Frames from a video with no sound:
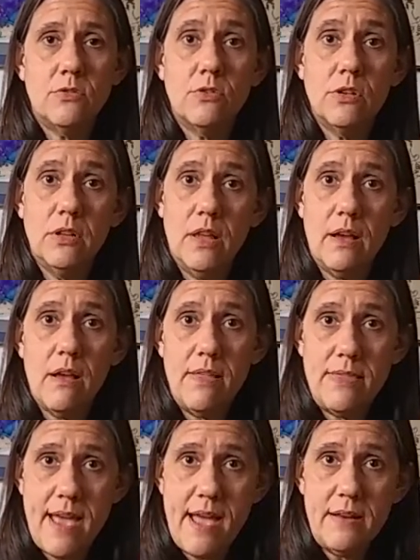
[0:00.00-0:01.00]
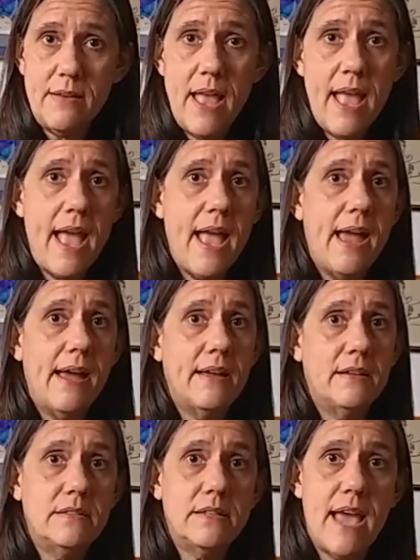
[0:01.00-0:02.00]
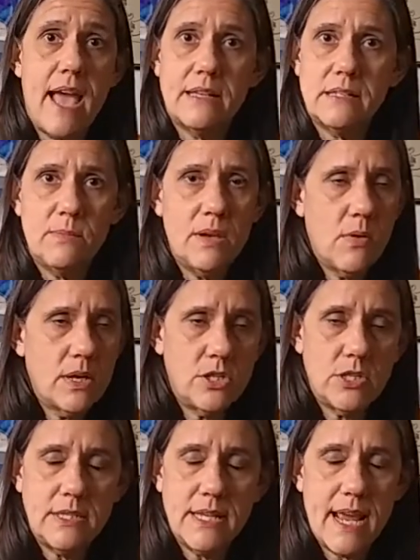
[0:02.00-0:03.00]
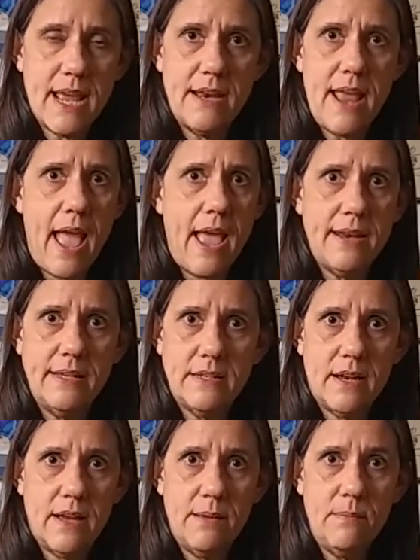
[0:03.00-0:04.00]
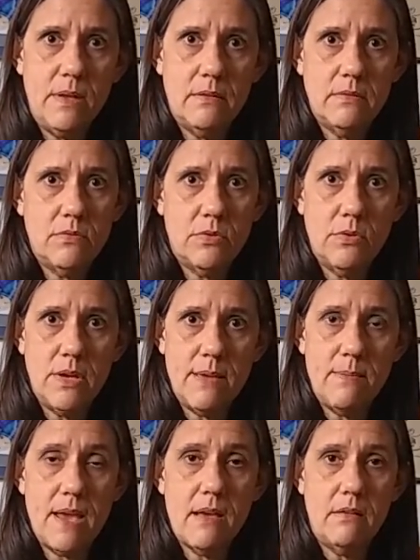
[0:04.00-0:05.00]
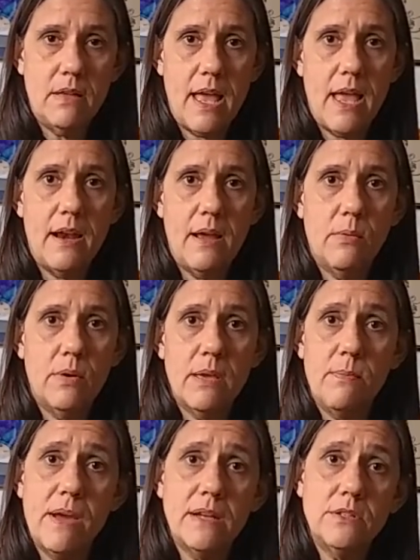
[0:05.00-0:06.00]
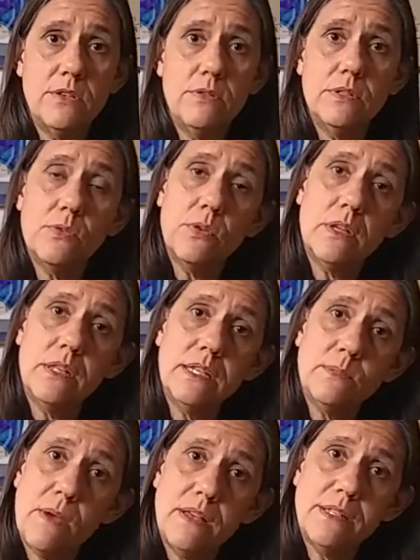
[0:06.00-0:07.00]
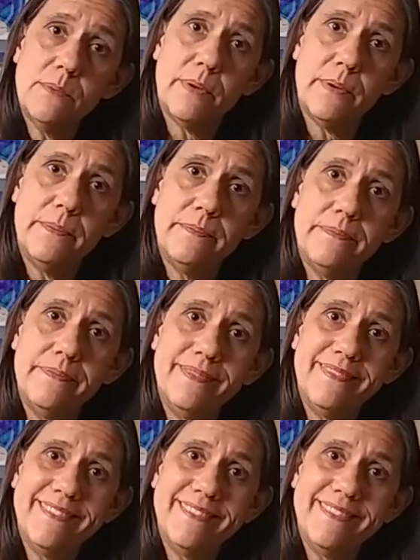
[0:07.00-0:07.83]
So good luck on that, and ask me questions again anytime through email, and I will get back to you as quickly as possible.